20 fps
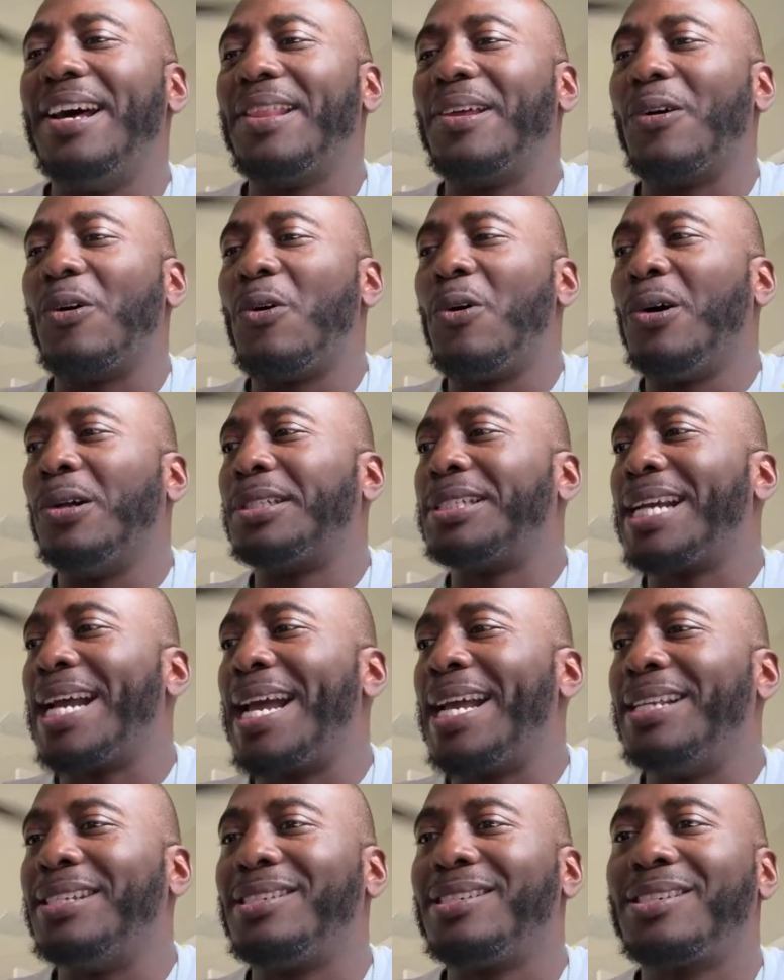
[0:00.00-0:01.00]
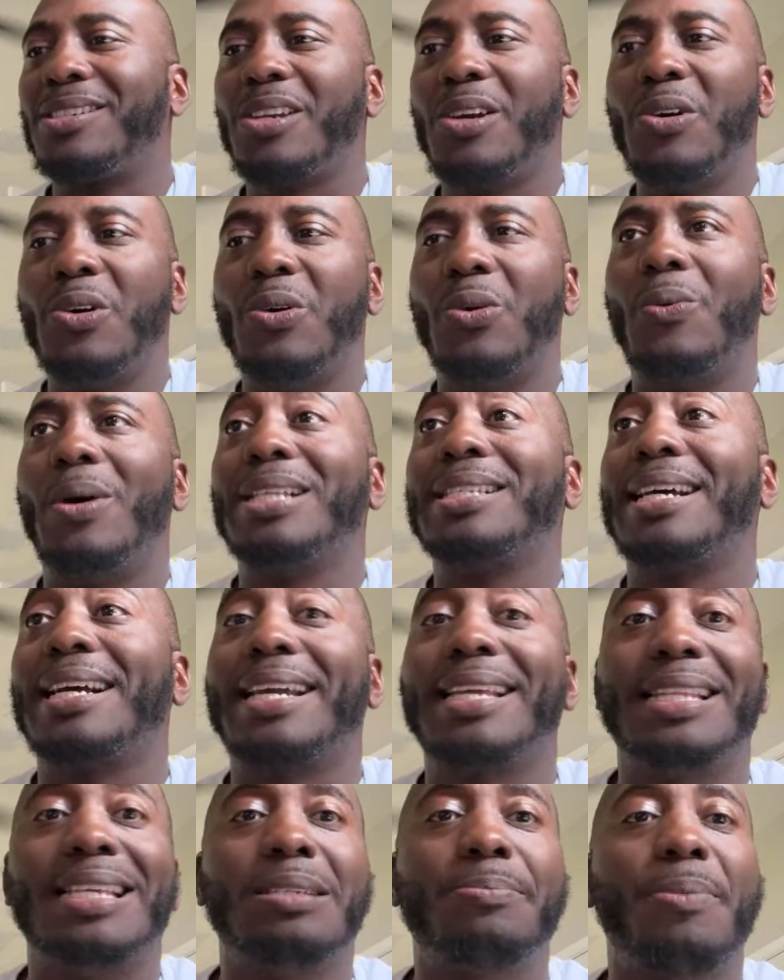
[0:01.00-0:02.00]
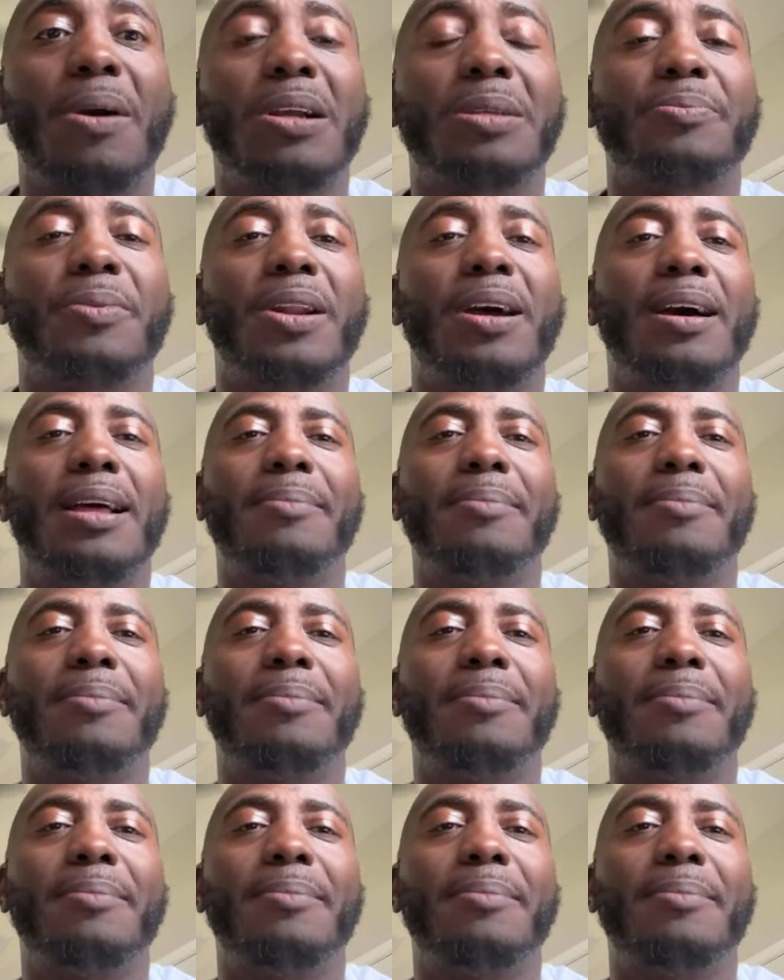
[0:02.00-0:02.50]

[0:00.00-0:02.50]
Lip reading: oil change soon once I get these parts put on.